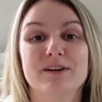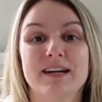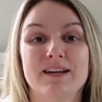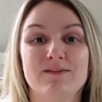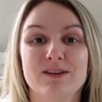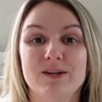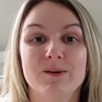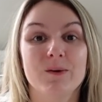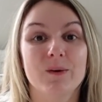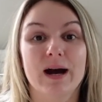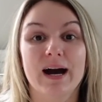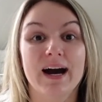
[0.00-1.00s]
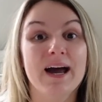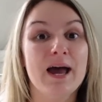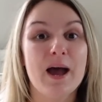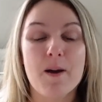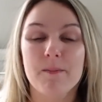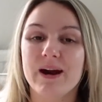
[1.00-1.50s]
any of you who are
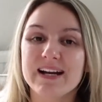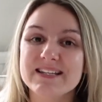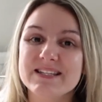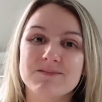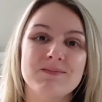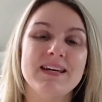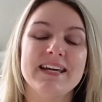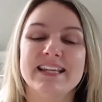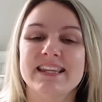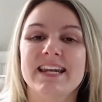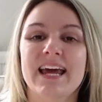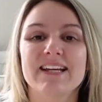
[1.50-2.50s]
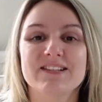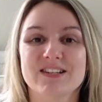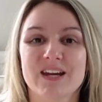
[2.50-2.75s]
brides-to-be in the next